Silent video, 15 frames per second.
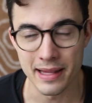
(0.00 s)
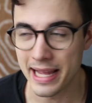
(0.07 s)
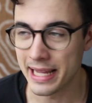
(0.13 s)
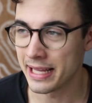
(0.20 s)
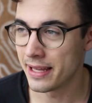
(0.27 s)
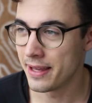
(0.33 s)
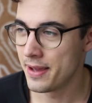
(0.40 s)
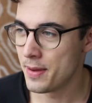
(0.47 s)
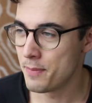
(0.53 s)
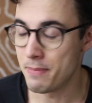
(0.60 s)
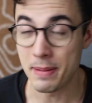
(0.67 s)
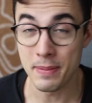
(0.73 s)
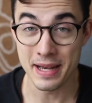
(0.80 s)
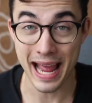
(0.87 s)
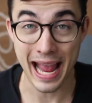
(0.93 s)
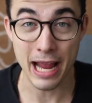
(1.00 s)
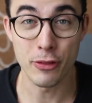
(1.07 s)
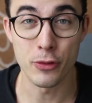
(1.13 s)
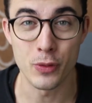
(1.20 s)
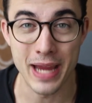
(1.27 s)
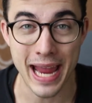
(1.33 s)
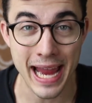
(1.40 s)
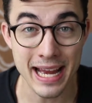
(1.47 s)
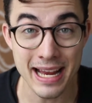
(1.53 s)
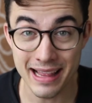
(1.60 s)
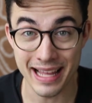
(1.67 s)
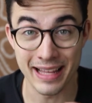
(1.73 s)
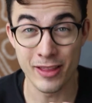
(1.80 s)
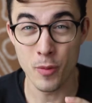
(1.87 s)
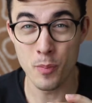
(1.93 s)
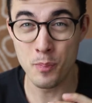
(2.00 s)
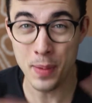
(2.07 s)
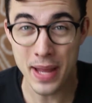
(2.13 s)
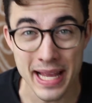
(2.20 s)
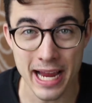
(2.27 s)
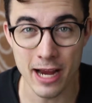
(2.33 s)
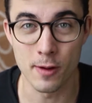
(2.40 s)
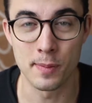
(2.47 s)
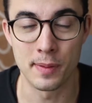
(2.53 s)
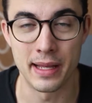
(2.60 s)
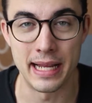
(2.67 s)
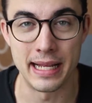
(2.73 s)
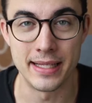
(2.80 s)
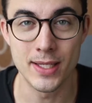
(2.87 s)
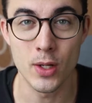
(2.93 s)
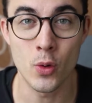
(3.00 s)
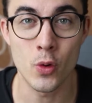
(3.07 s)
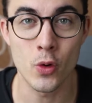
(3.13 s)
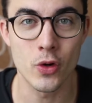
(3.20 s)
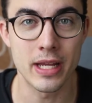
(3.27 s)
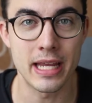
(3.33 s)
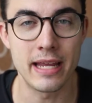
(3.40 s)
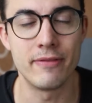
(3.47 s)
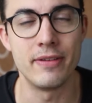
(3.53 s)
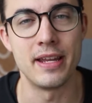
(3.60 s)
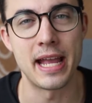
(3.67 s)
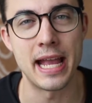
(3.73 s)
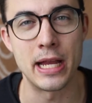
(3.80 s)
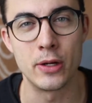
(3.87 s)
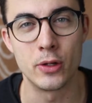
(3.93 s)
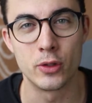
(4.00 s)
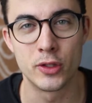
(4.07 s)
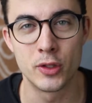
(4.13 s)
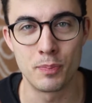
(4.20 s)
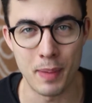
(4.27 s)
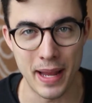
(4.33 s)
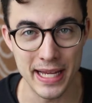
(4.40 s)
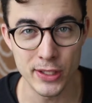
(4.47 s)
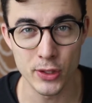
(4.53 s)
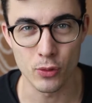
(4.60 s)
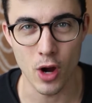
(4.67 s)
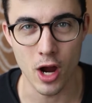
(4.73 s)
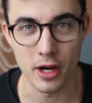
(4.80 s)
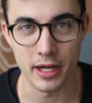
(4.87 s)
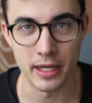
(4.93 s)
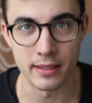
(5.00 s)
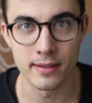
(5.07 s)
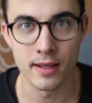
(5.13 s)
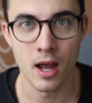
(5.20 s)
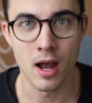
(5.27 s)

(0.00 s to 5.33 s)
Like, maybe an A380, like the big airplanes, or even a space rocket.